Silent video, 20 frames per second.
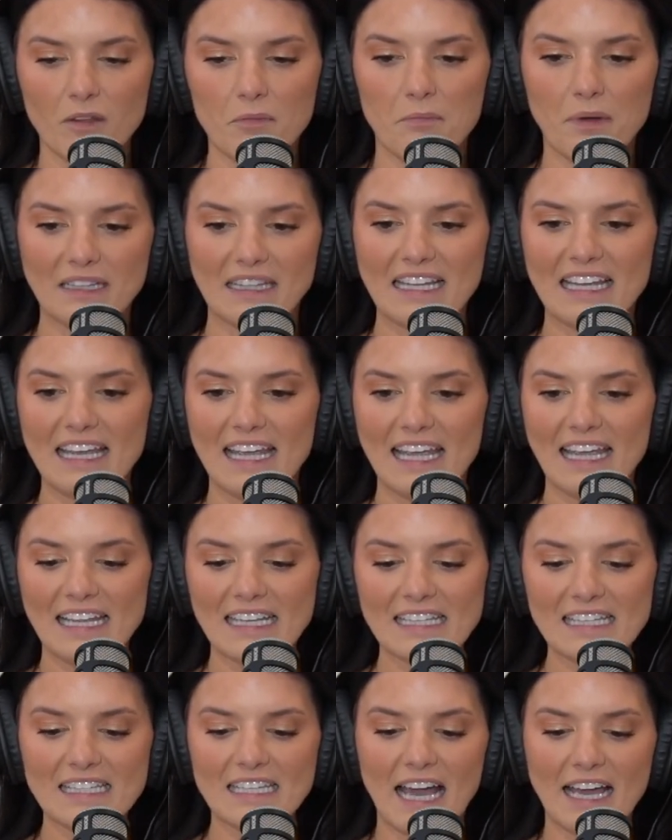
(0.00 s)
but the
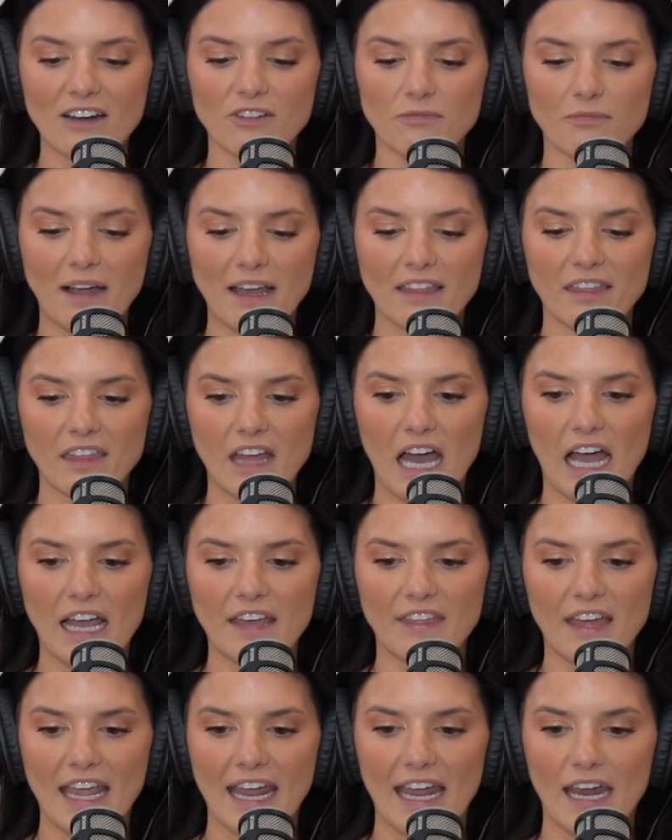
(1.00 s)
inside of my thigh,
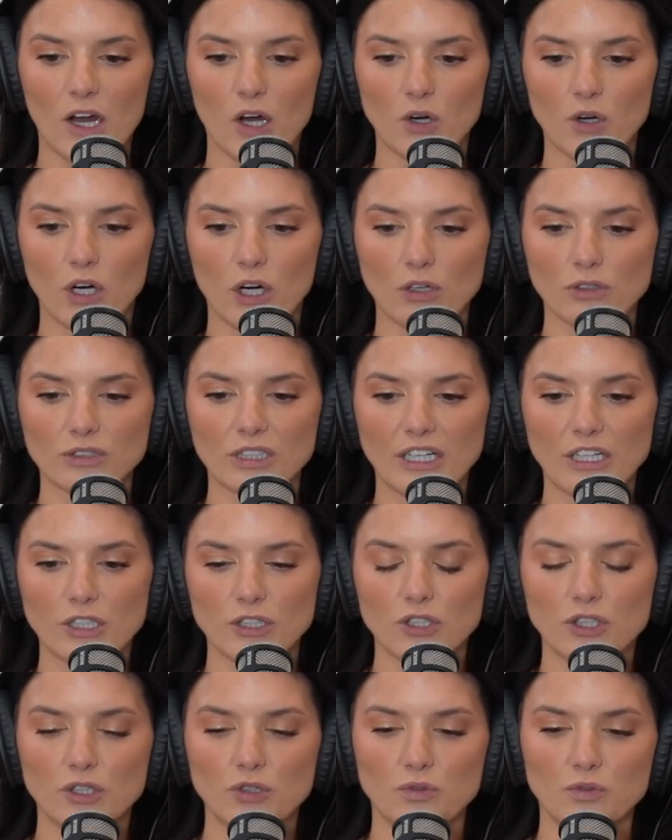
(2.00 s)
the hair grows like
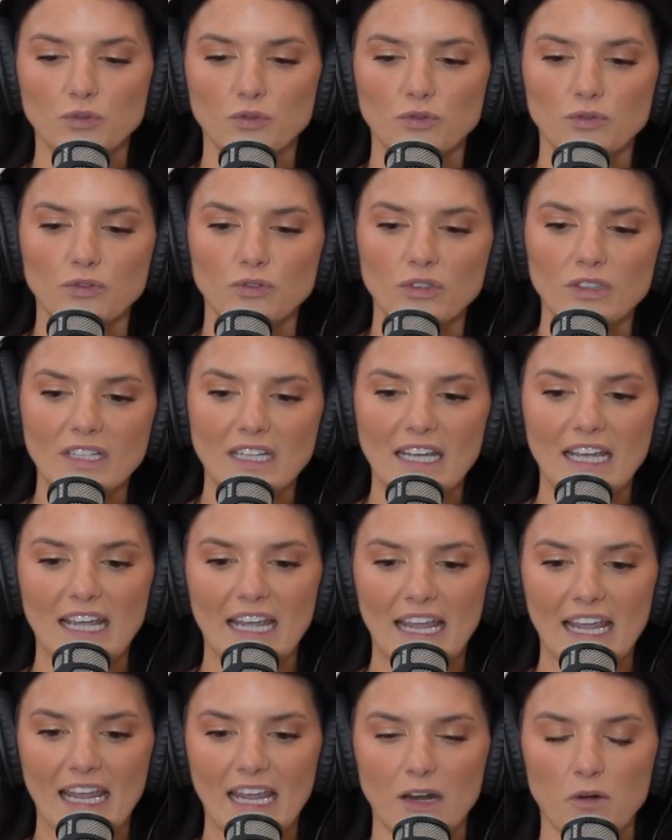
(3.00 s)
to
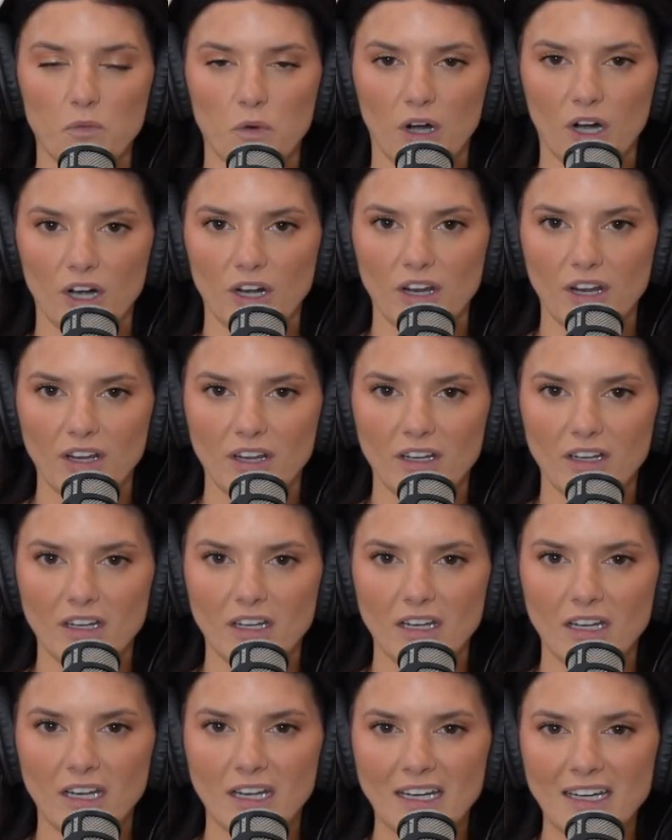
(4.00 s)
inward.
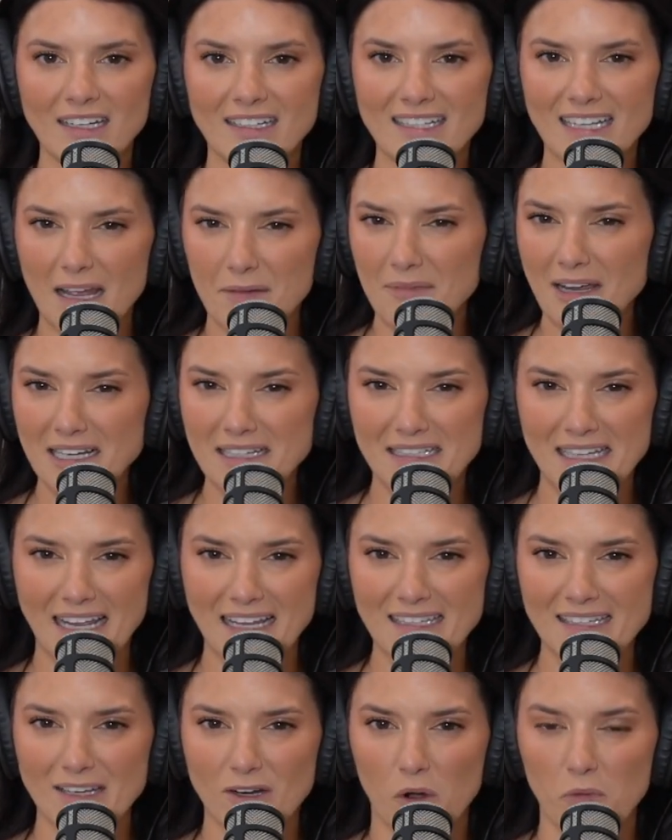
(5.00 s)
Does that make
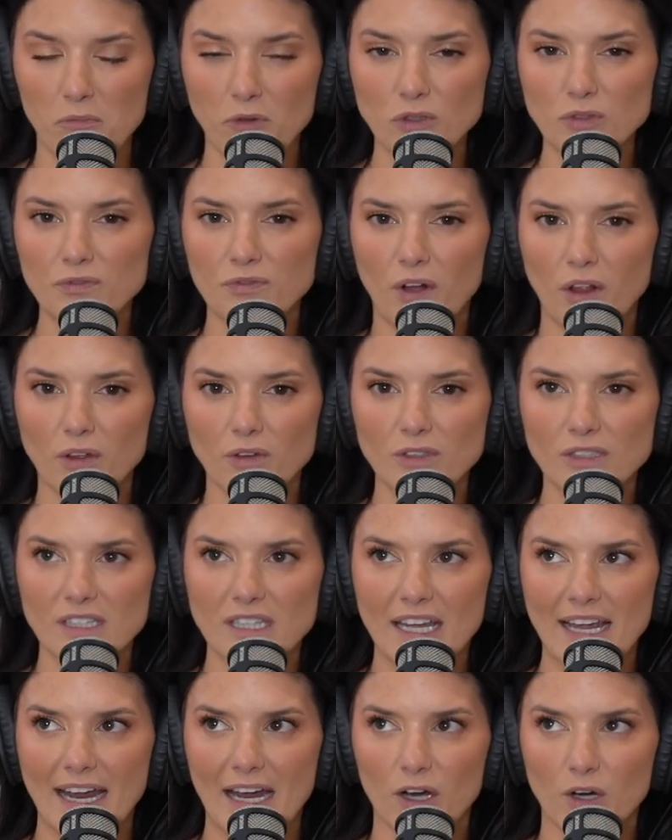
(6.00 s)
sense? It almost follows
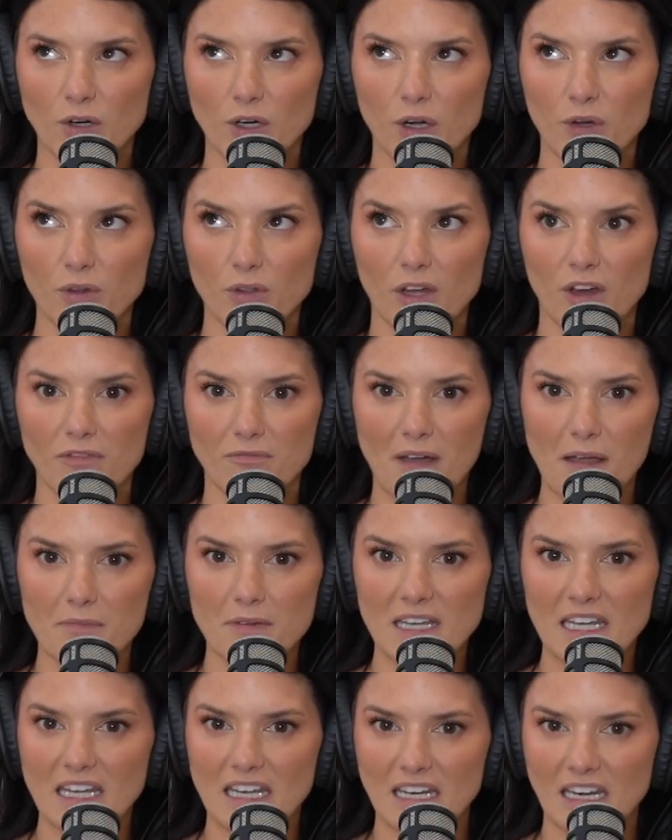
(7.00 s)
the hair growth of my
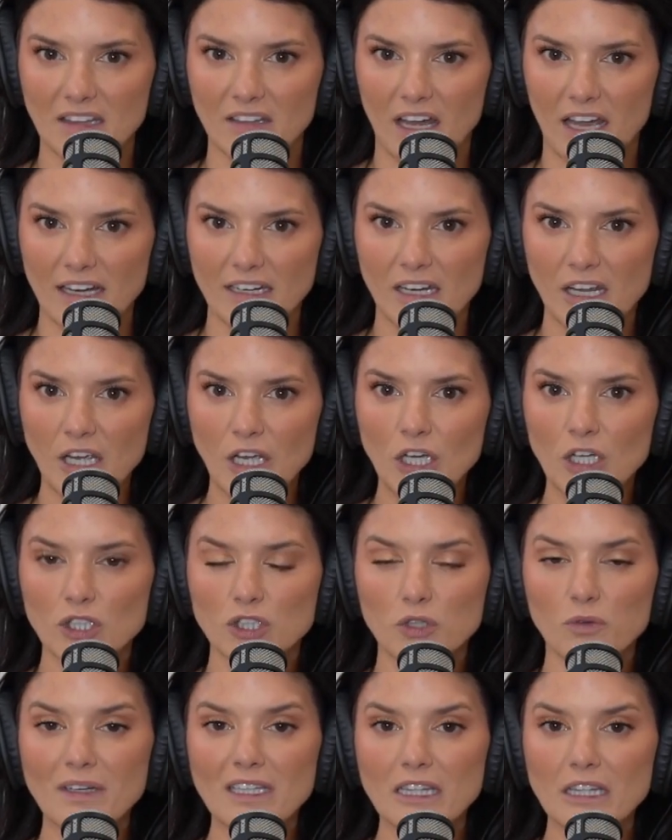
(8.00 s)
bikini line.
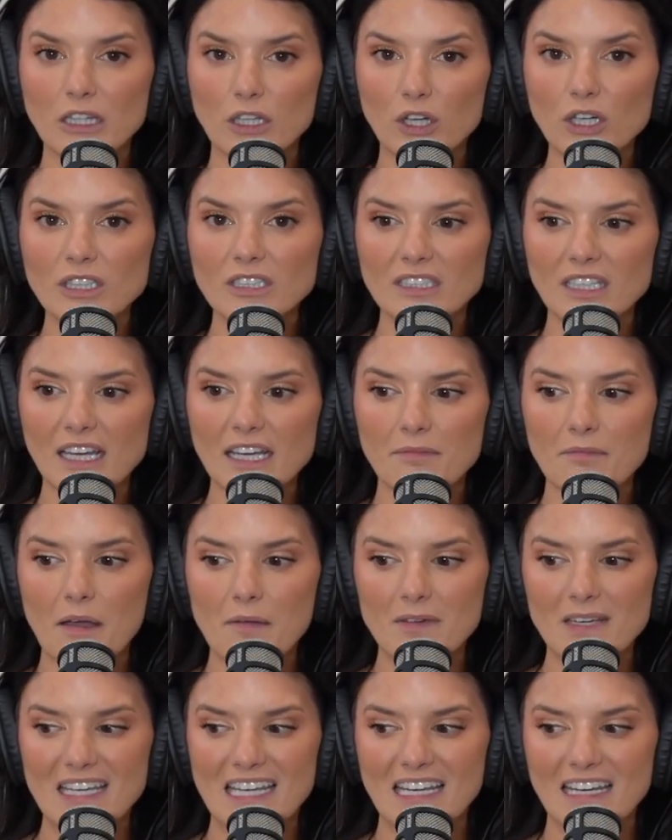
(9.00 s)
So it looks like my
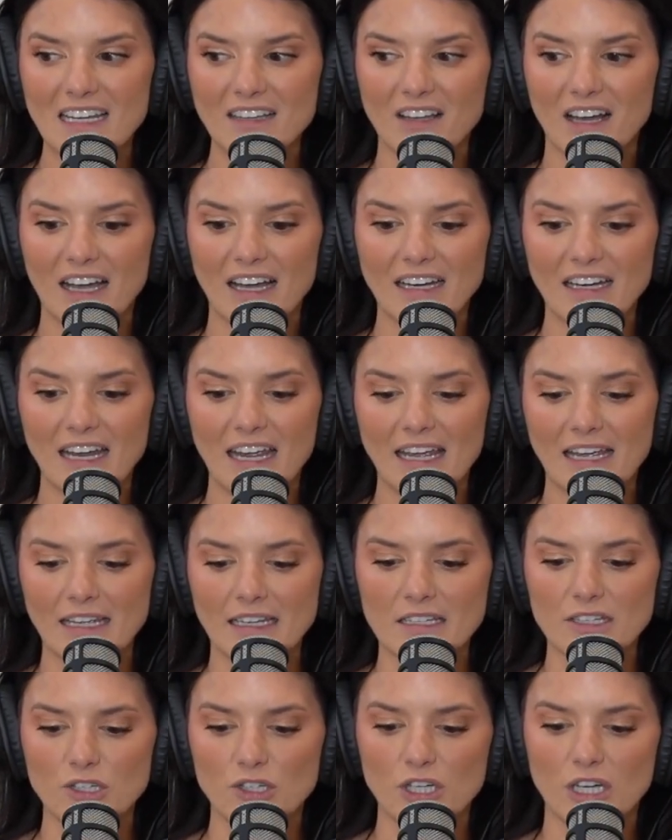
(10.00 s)
bikini line
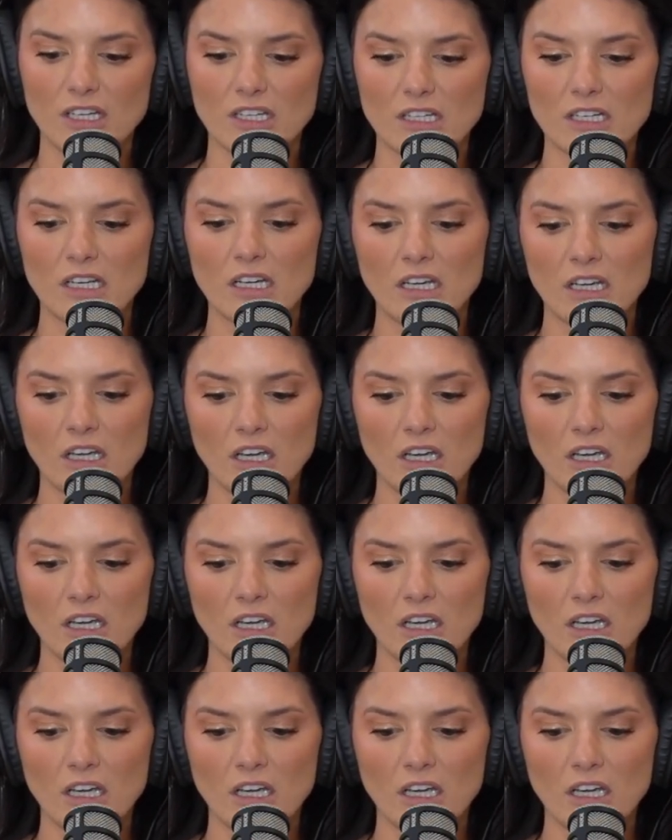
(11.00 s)
is just